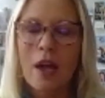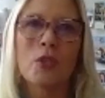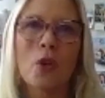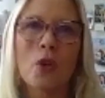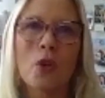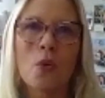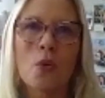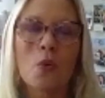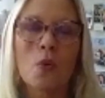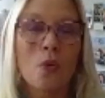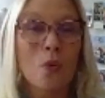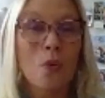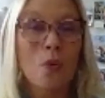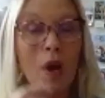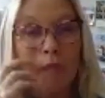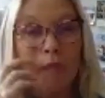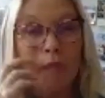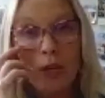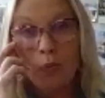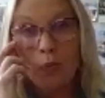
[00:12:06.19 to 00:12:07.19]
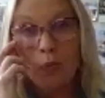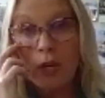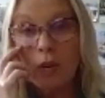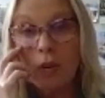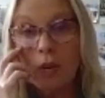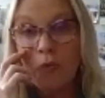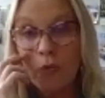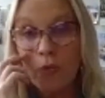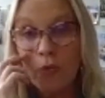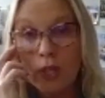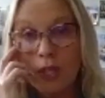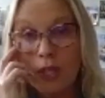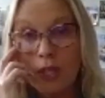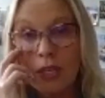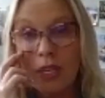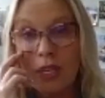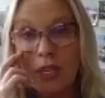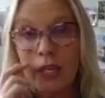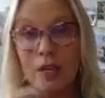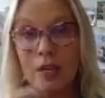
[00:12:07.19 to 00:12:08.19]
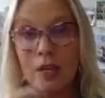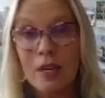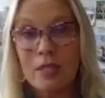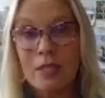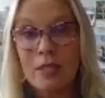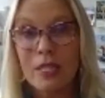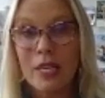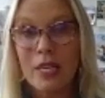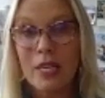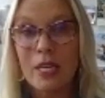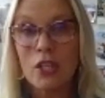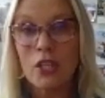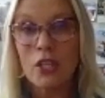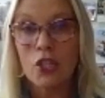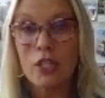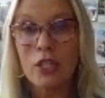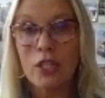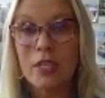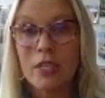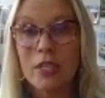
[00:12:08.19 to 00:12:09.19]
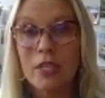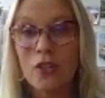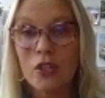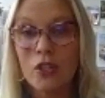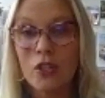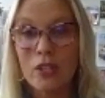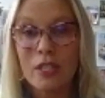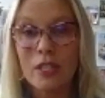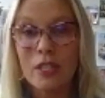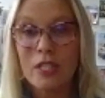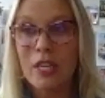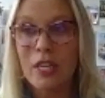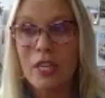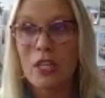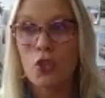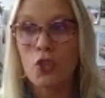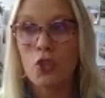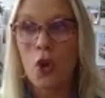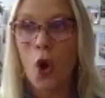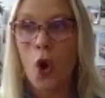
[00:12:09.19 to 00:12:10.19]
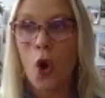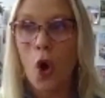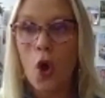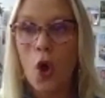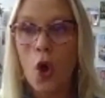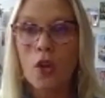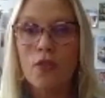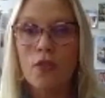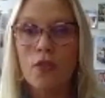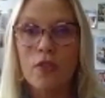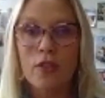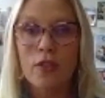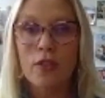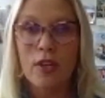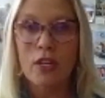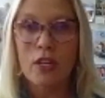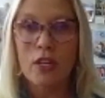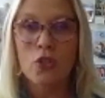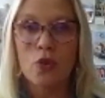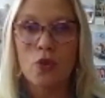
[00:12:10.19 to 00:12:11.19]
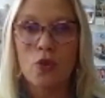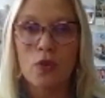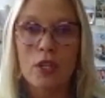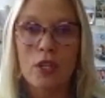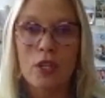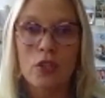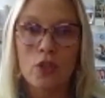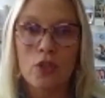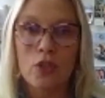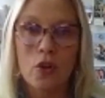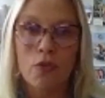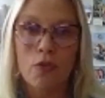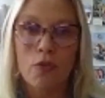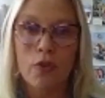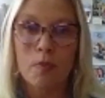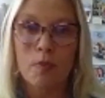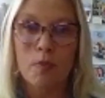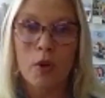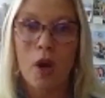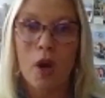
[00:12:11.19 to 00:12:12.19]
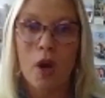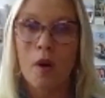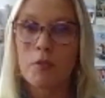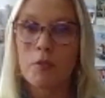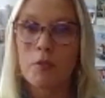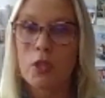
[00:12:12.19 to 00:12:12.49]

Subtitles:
So I mean, we really intentionally teach all of the things you need to know for prom.